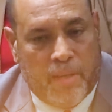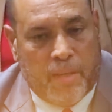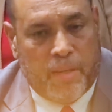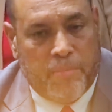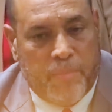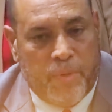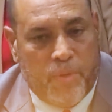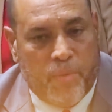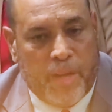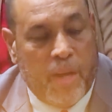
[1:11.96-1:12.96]

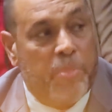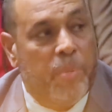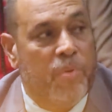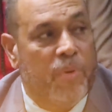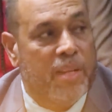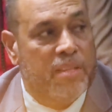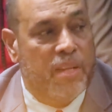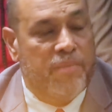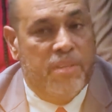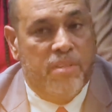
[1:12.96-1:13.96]
When our people want a
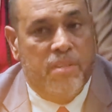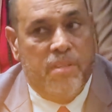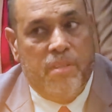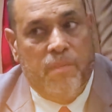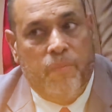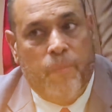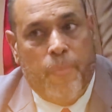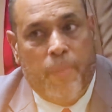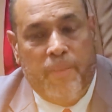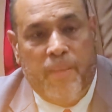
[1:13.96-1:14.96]
service,
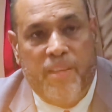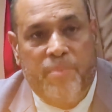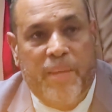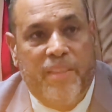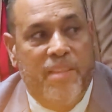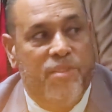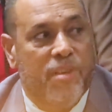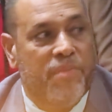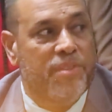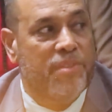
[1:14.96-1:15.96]
they expect that
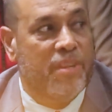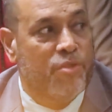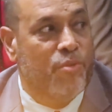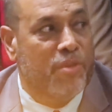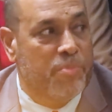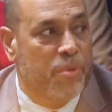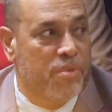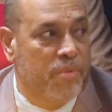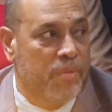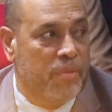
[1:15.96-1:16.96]
service as soon as
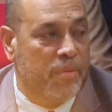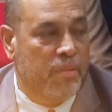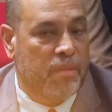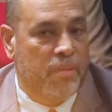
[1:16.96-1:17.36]
possible.